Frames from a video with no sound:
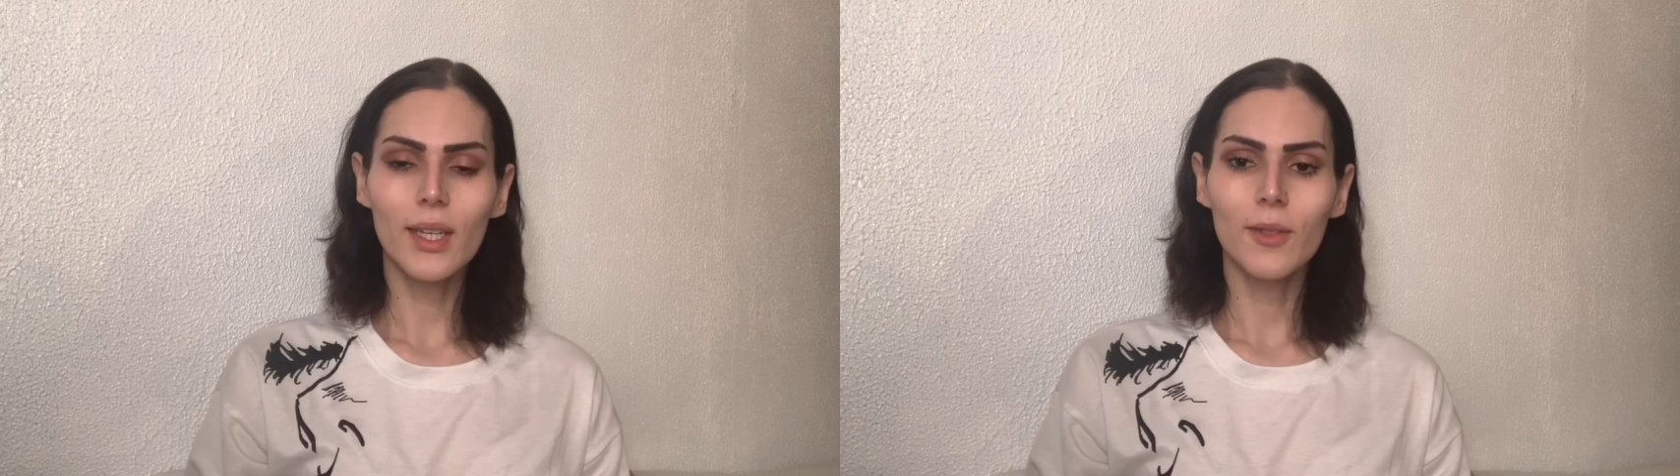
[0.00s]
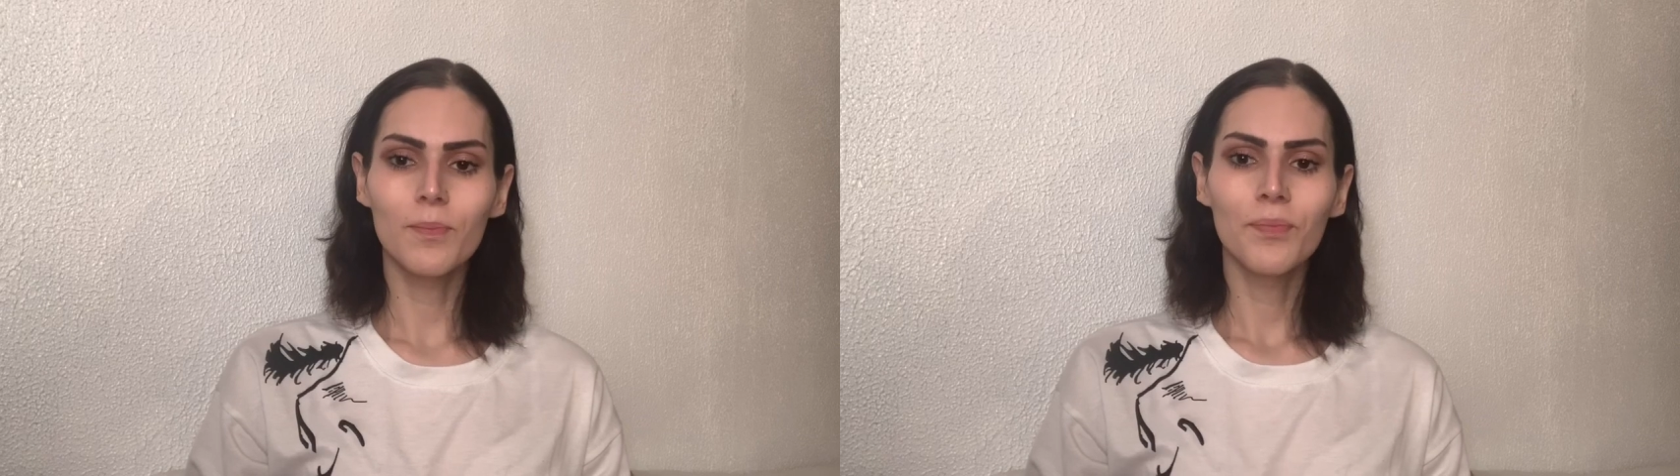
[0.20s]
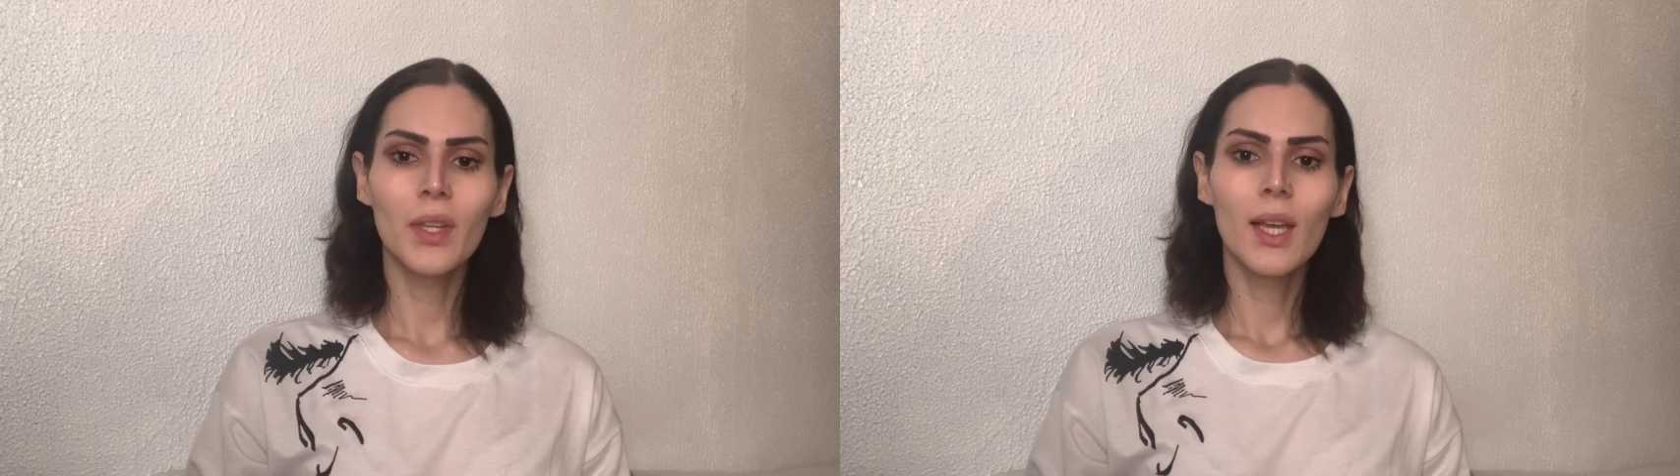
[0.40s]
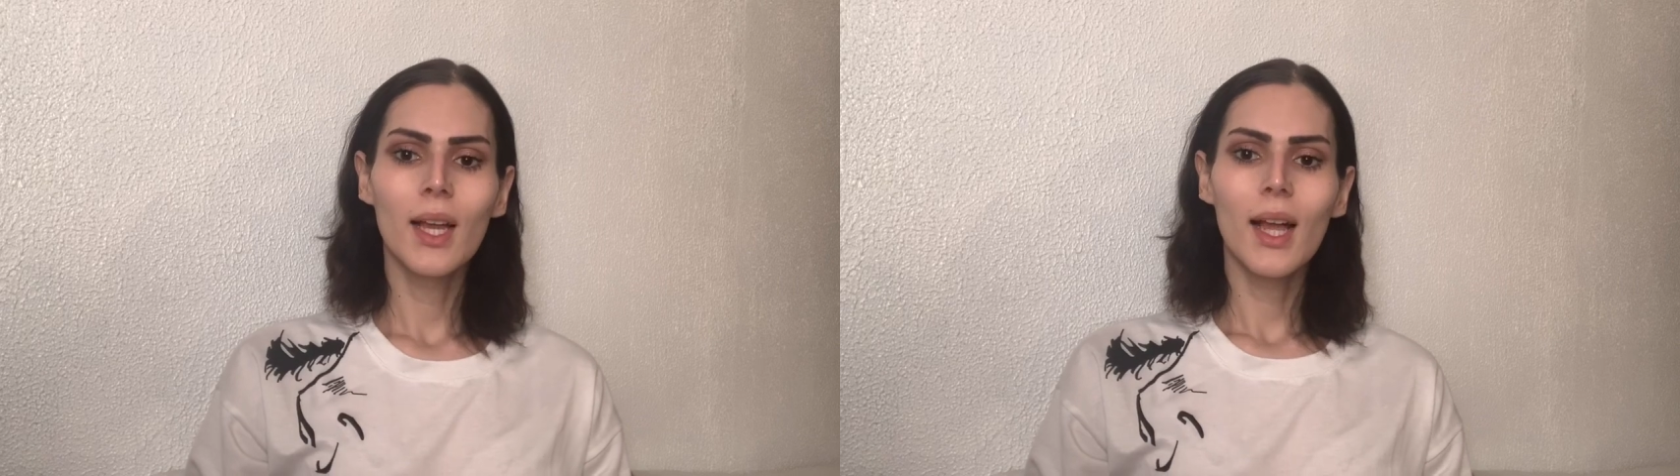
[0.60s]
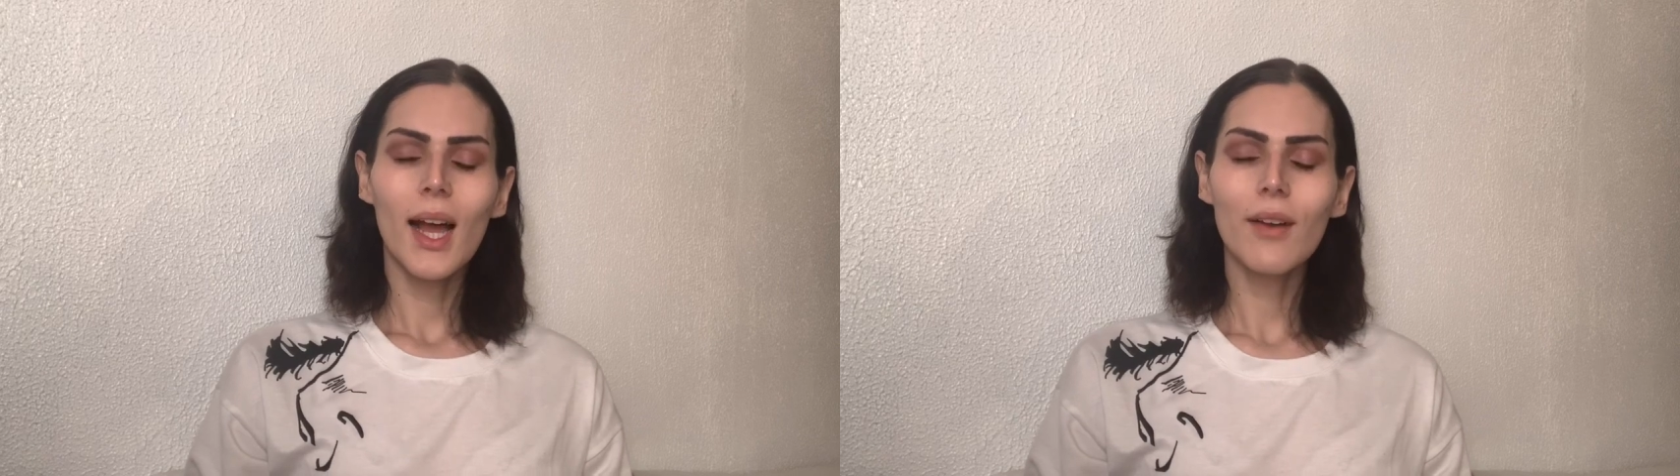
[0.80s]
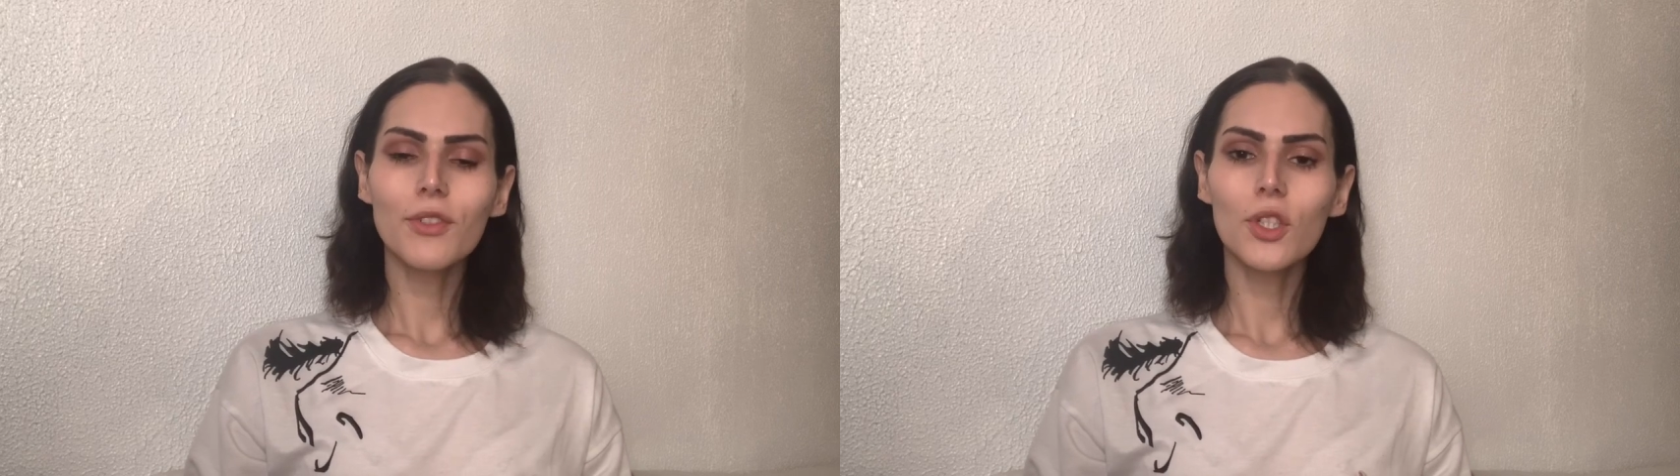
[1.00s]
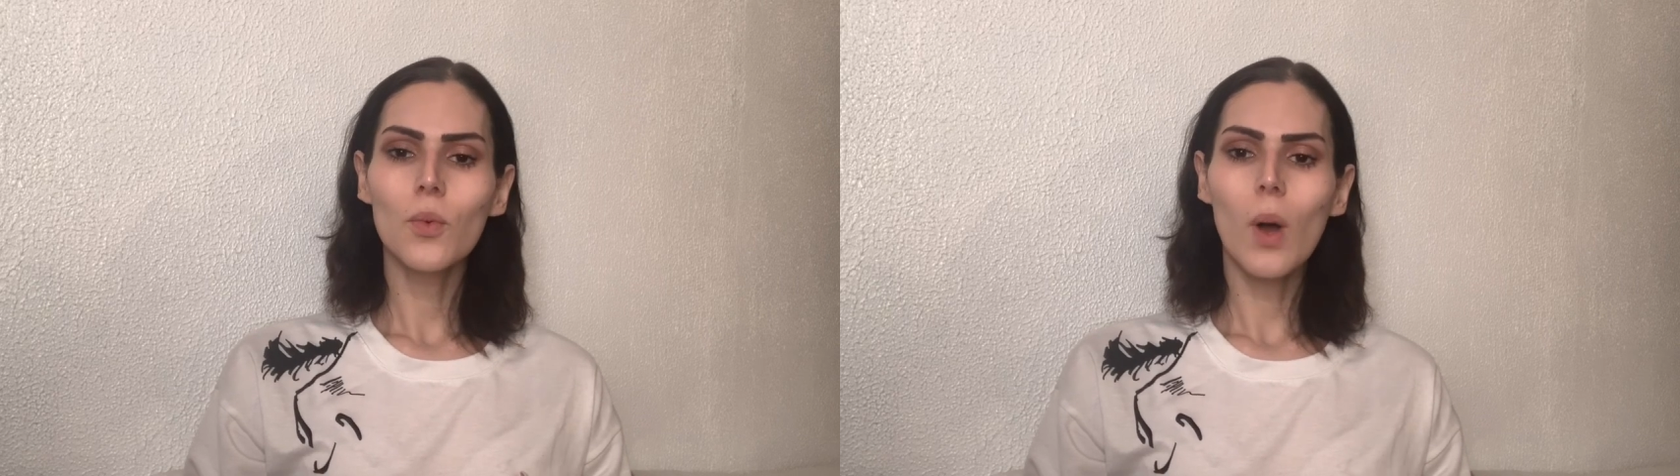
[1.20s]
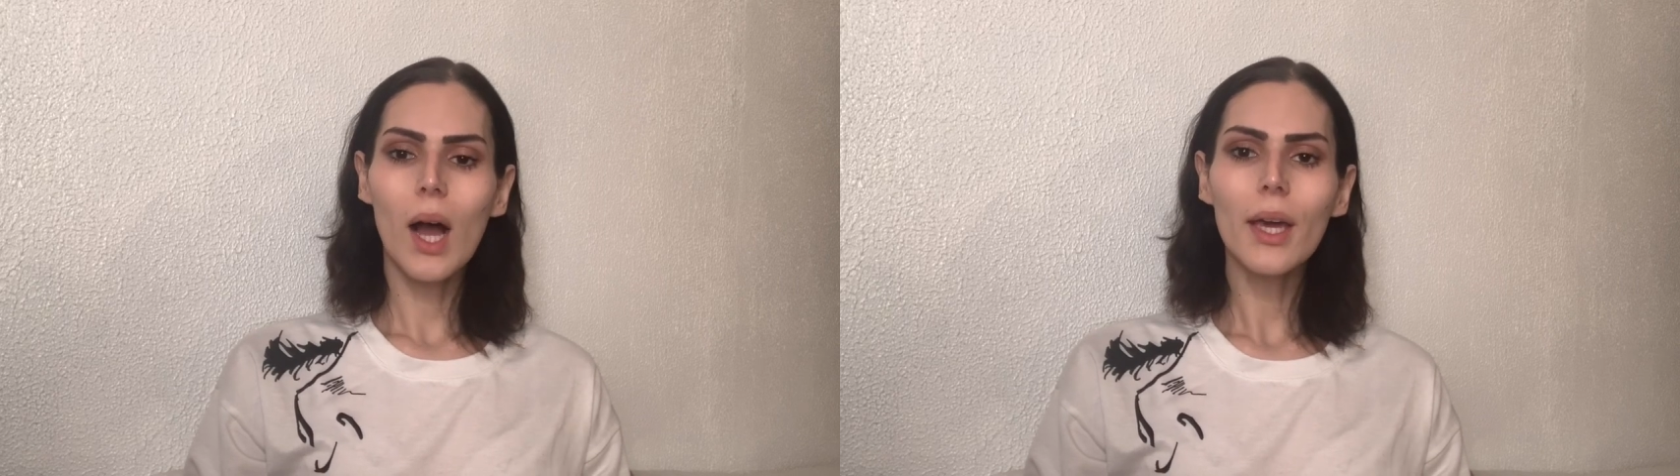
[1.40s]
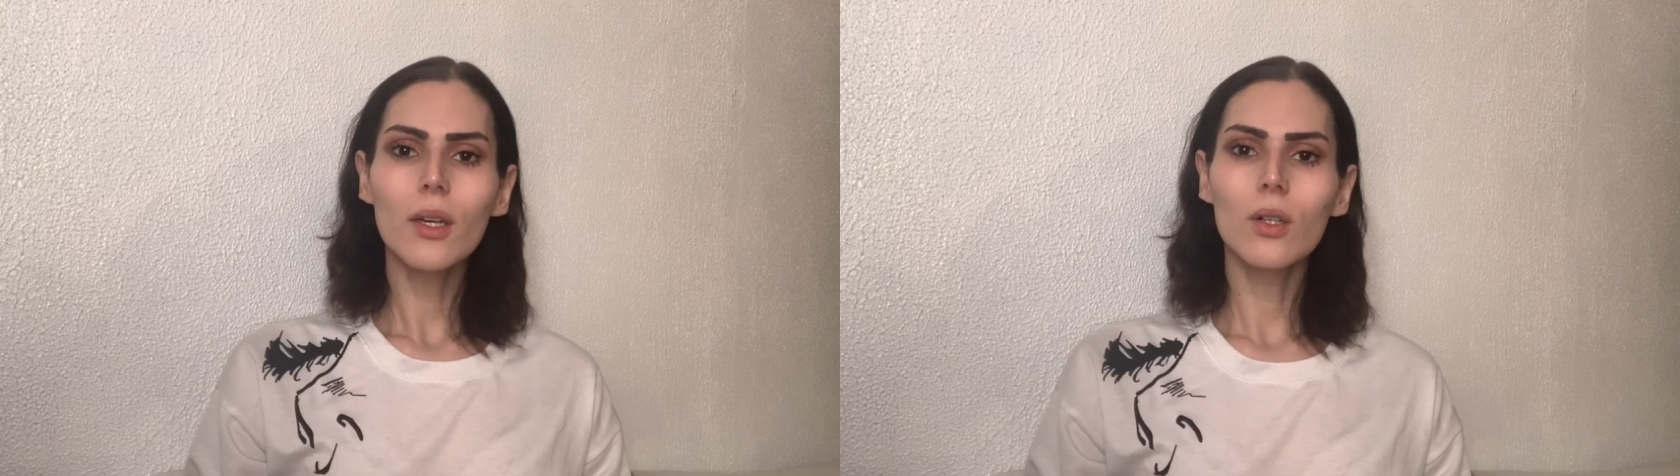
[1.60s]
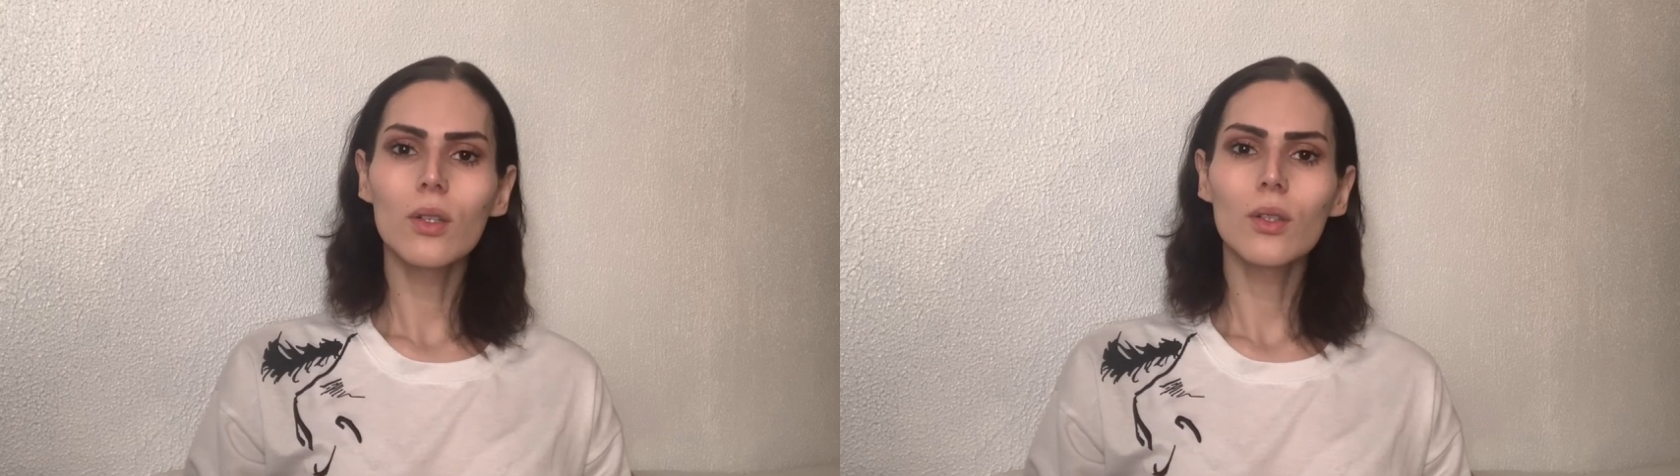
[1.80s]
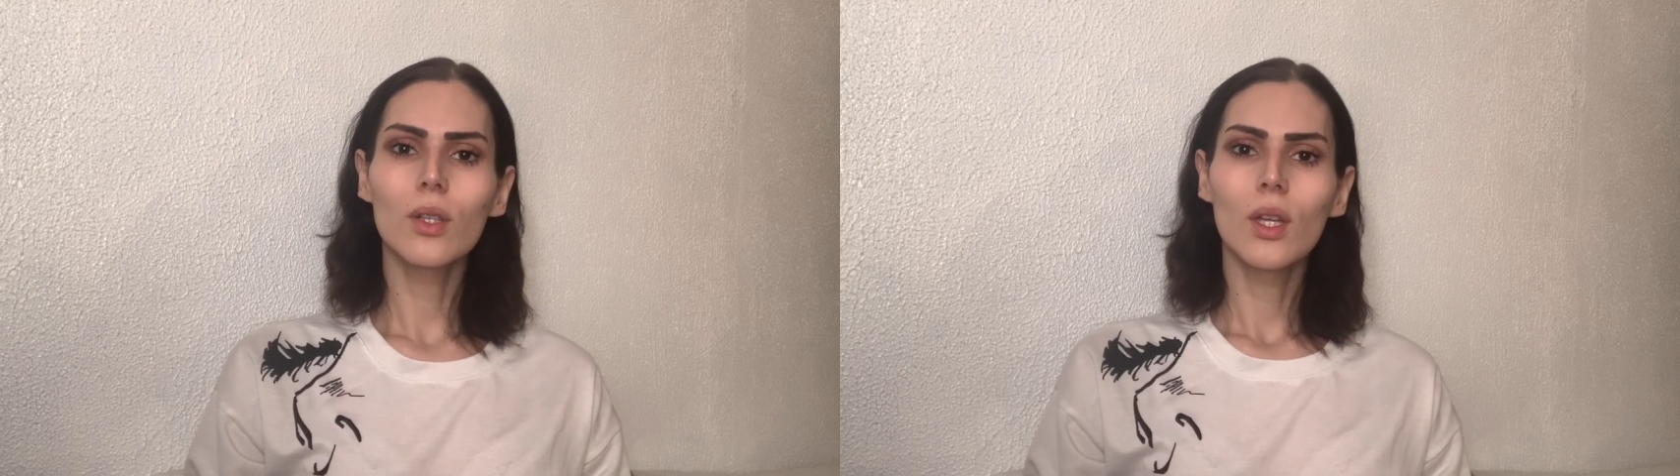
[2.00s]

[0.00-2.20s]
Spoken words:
And after a while,